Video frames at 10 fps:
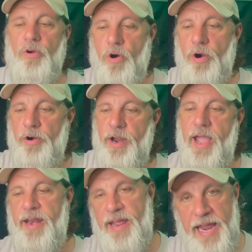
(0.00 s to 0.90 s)
Carter
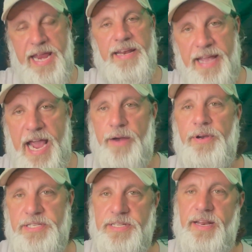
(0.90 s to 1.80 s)
had eight
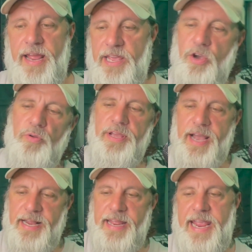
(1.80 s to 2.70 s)
carries today. He only
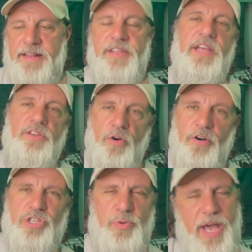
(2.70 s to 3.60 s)
got 18
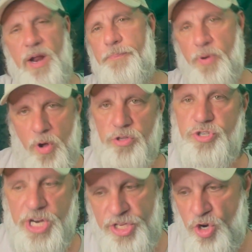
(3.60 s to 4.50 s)
yards, so he had a
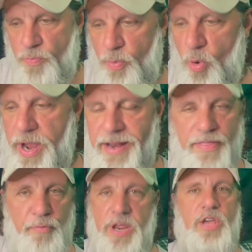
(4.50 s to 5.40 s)
paltry 2.3
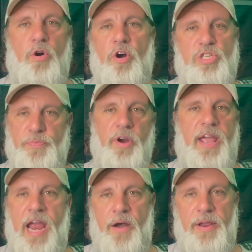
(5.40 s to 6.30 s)
yards per
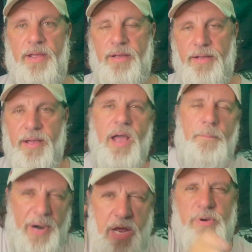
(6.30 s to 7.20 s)
carry,
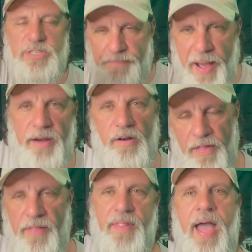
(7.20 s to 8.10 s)
but he was better
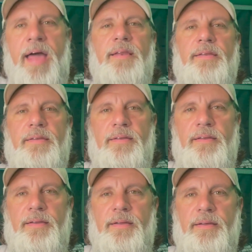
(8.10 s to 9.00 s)
than that.
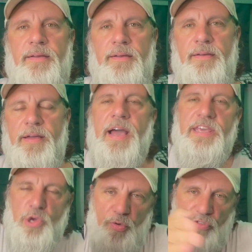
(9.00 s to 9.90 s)

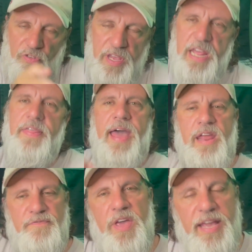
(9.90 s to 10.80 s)
You see that
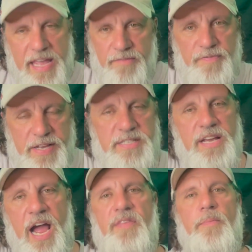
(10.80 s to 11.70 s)
if you give this
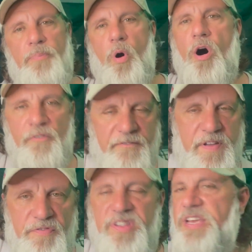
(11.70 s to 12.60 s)
guy the ball
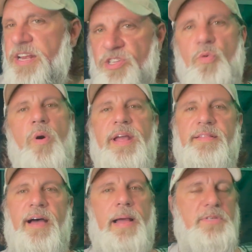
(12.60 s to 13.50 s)
15, 20
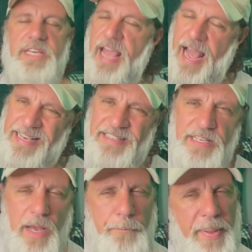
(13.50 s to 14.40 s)
times, he has
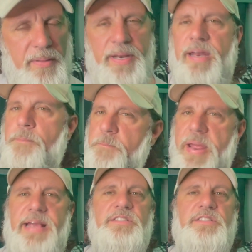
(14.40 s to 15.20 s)
the ability to make